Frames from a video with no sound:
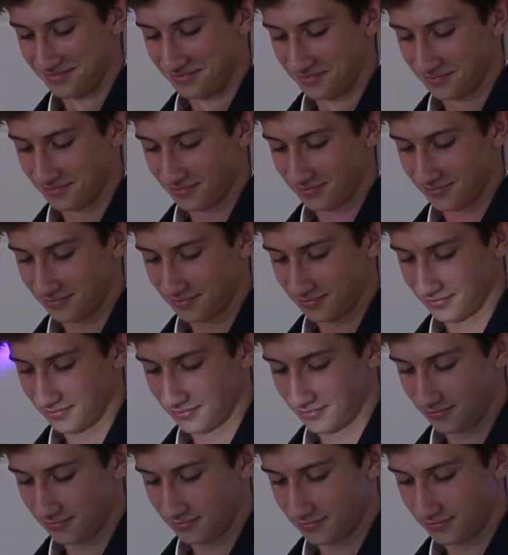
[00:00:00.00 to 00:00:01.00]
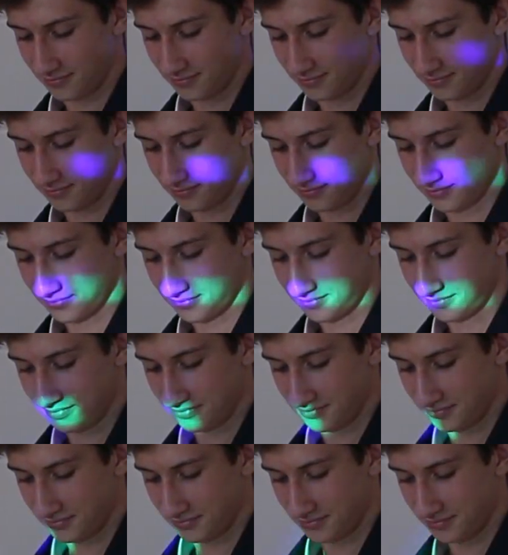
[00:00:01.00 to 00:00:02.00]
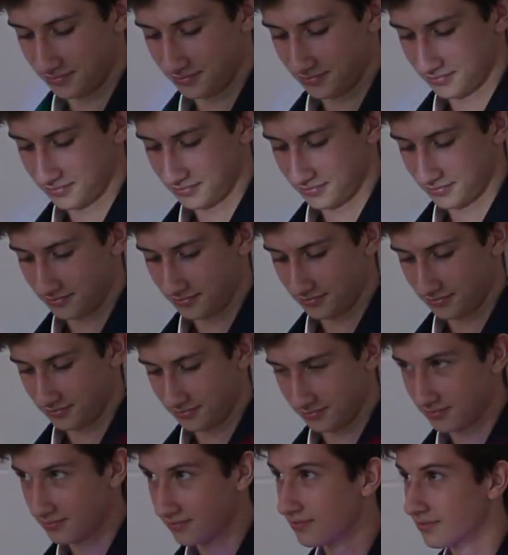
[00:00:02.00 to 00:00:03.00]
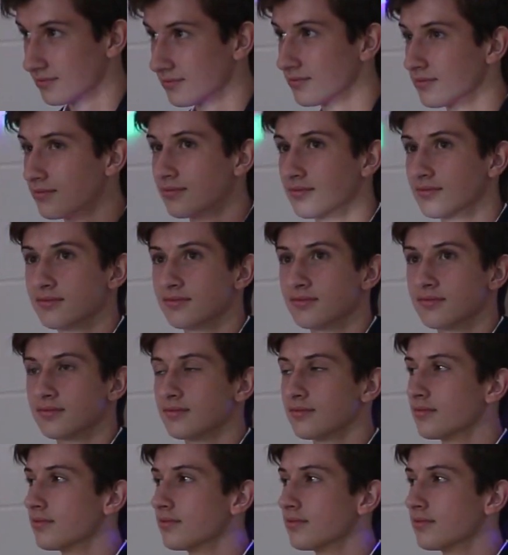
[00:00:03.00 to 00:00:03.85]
through. I hold so many small regrets,